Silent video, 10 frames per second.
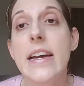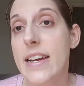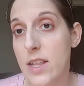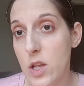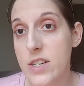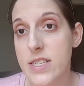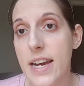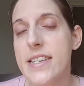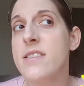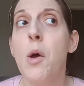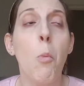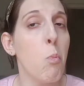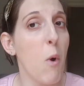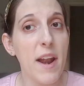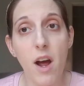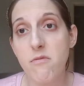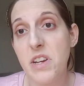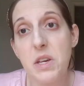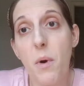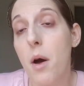It looks nice, went on
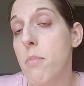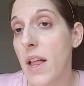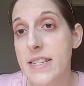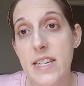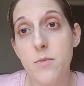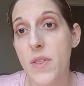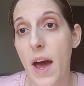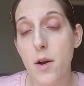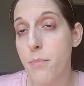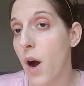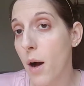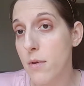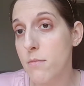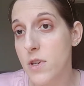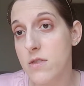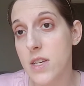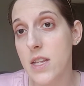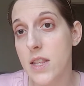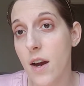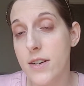really well, blended without a problem
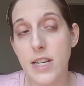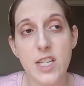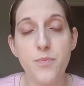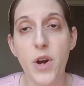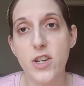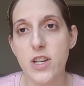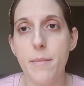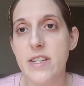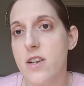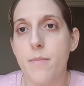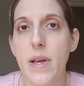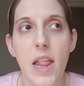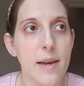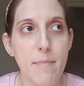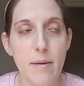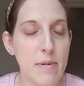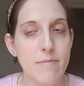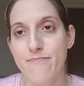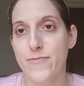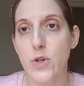using the Artiste brush. I mean, it took me like
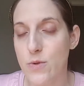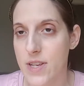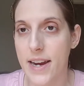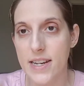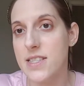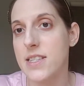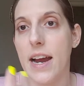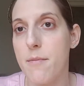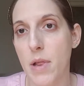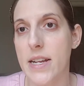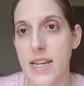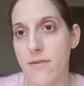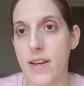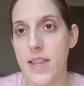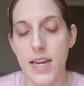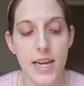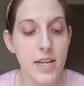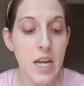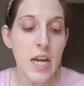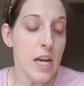maybe 2 seconds to kind of blend everything in.